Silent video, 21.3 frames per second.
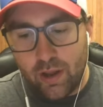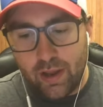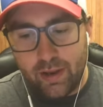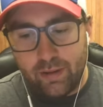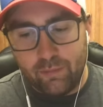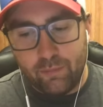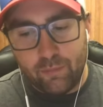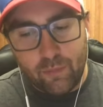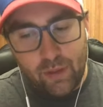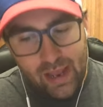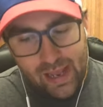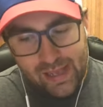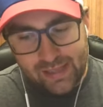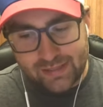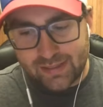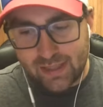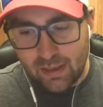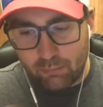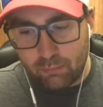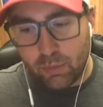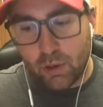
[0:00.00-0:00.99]
And
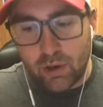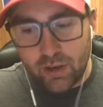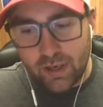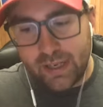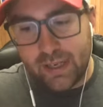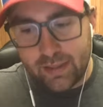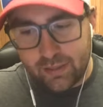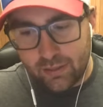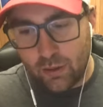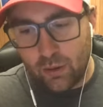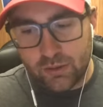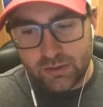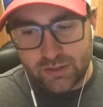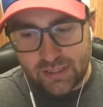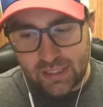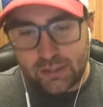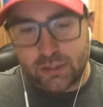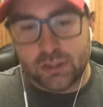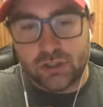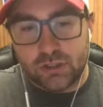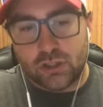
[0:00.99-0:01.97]
as I'm burning it, though, it's
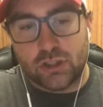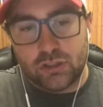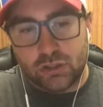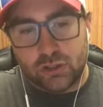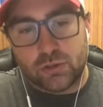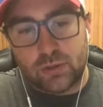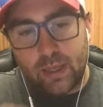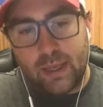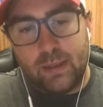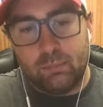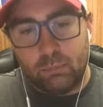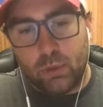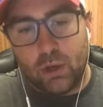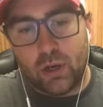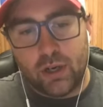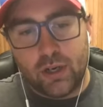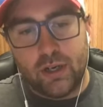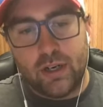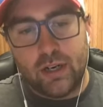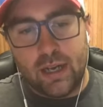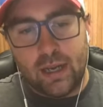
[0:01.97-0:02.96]
not just a straight
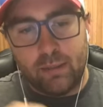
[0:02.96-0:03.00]
burn.